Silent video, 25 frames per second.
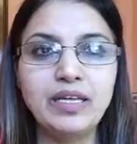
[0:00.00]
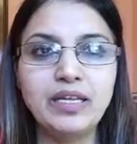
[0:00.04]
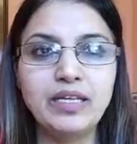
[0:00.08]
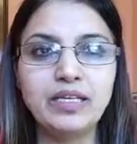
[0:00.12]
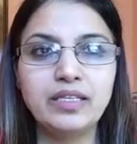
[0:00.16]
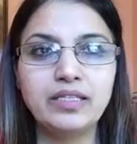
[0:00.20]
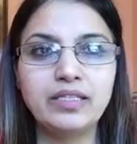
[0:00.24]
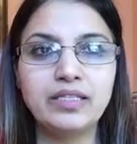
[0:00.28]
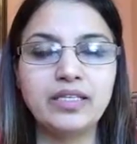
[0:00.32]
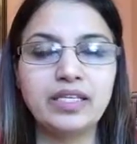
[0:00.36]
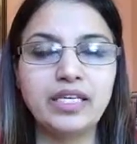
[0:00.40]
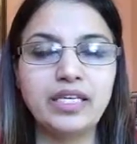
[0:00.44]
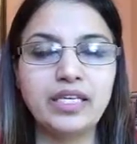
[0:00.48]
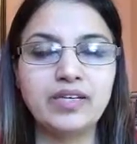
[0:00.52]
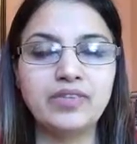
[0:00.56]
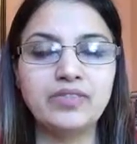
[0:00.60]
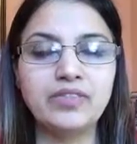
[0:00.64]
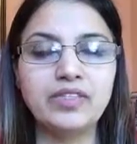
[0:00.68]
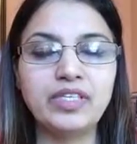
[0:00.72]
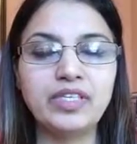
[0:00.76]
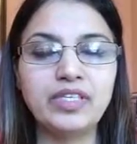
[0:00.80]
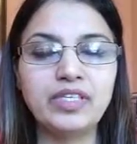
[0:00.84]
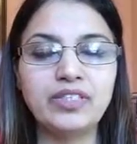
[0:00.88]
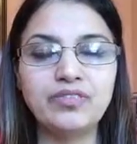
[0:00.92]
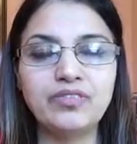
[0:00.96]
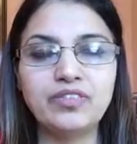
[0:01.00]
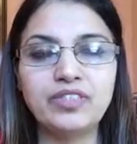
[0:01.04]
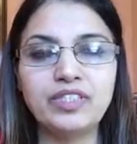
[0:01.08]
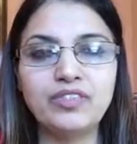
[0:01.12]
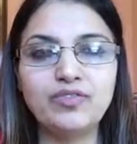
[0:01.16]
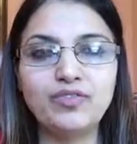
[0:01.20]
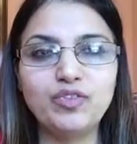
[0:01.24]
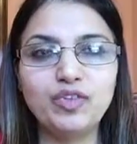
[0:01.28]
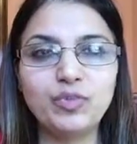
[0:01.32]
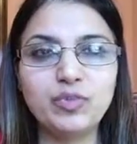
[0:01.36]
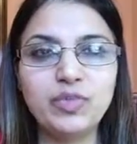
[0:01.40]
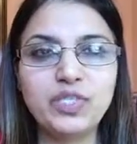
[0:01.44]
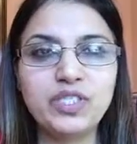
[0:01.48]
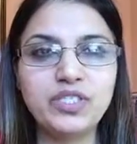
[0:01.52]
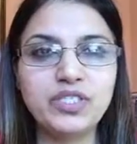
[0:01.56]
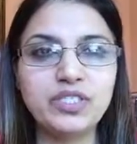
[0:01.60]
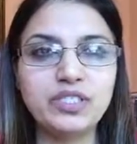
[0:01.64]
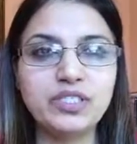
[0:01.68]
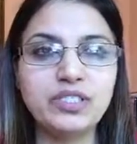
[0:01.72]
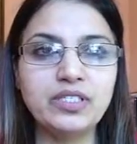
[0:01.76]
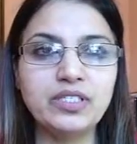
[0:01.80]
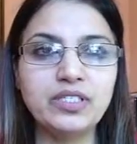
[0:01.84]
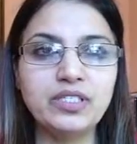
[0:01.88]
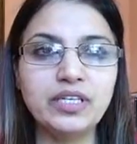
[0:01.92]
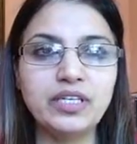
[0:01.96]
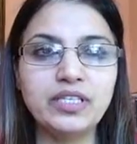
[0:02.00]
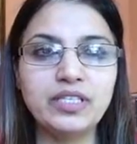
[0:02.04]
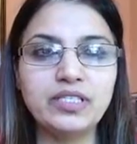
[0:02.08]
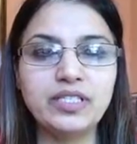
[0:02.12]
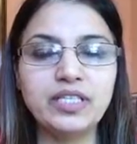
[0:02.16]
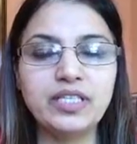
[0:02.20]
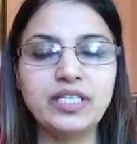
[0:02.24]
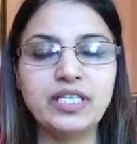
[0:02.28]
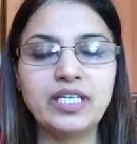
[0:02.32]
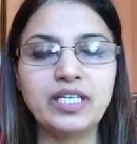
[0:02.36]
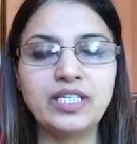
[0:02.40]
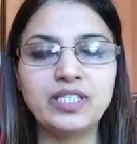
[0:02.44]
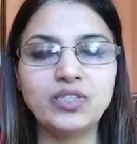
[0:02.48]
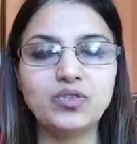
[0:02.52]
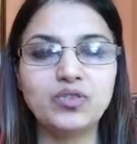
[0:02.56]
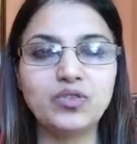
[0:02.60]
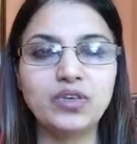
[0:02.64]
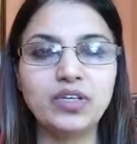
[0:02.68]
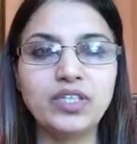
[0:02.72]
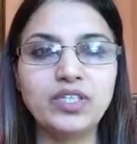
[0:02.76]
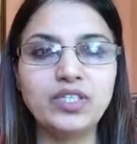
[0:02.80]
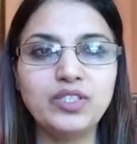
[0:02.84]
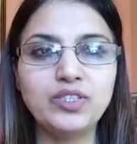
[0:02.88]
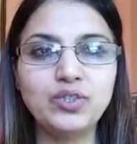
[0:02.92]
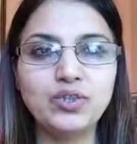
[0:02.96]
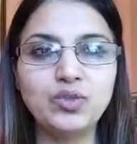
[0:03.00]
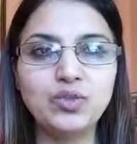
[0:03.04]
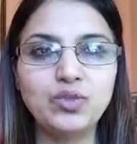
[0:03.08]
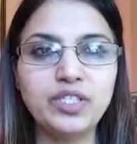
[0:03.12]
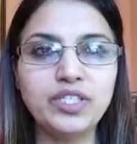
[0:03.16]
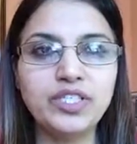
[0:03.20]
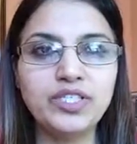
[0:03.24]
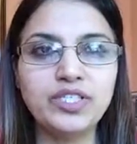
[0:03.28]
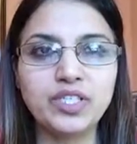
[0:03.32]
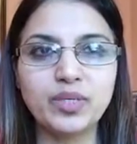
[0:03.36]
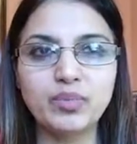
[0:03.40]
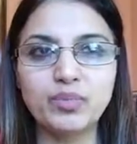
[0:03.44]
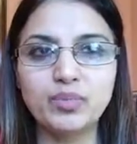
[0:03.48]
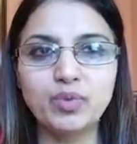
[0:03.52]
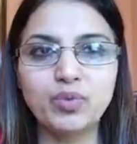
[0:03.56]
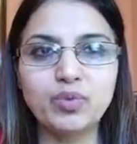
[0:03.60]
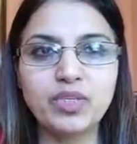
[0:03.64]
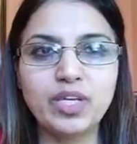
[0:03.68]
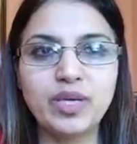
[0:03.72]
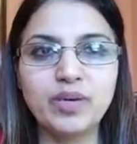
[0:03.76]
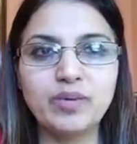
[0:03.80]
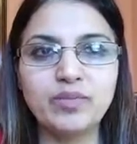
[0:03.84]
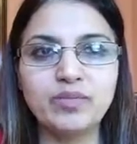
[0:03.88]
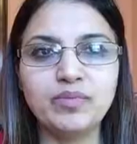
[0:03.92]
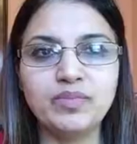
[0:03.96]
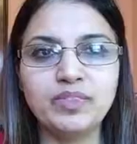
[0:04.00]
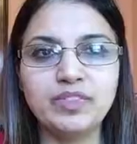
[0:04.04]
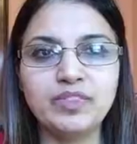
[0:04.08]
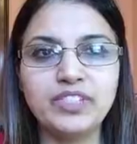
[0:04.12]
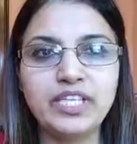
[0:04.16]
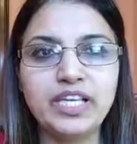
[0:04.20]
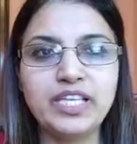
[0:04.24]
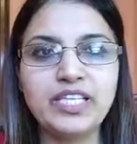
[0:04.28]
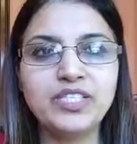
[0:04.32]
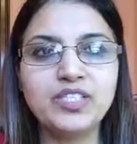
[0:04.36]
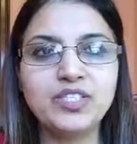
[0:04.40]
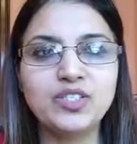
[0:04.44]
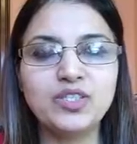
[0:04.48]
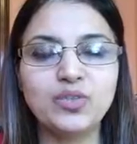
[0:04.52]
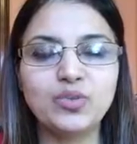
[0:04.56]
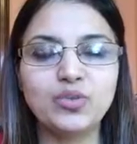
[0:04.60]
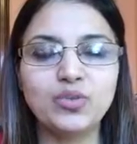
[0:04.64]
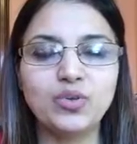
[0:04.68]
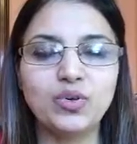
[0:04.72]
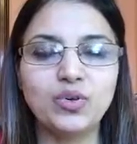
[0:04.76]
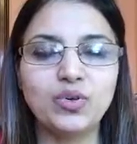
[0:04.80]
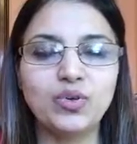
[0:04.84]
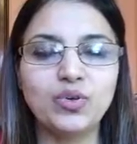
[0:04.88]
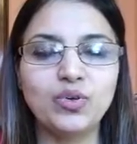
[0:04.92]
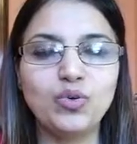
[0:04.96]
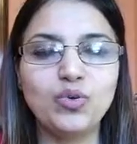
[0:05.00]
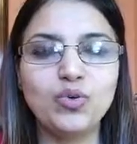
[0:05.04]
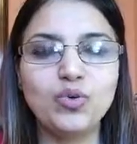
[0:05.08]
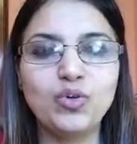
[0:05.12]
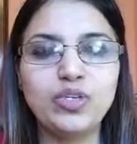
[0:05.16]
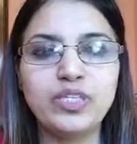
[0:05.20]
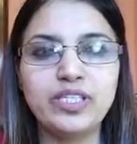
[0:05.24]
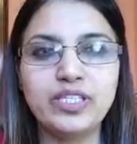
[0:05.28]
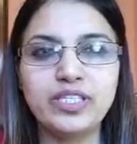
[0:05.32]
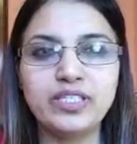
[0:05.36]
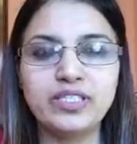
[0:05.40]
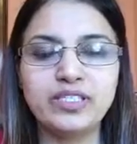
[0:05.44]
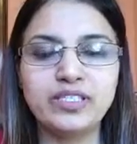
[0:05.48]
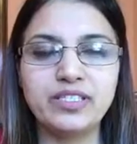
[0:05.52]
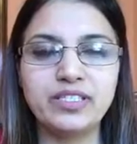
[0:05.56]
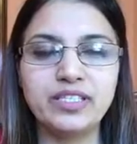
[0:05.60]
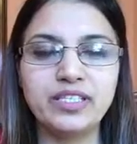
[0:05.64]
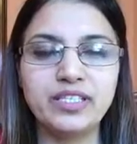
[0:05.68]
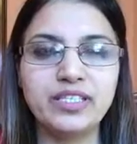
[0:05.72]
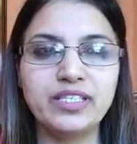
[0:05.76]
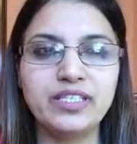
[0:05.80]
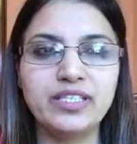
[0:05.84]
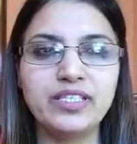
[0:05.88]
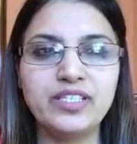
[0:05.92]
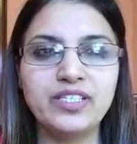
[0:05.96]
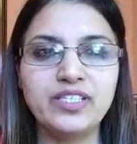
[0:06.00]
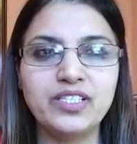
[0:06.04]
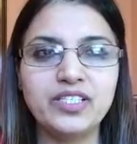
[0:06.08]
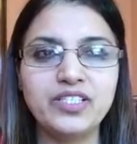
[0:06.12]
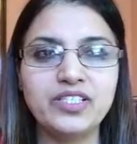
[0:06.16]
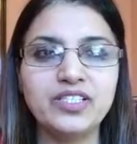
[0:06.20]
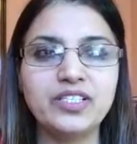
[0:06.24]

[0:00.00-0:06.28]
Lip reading: they have the enough information, then they can join you. It's up to them. Yes or no is their decision.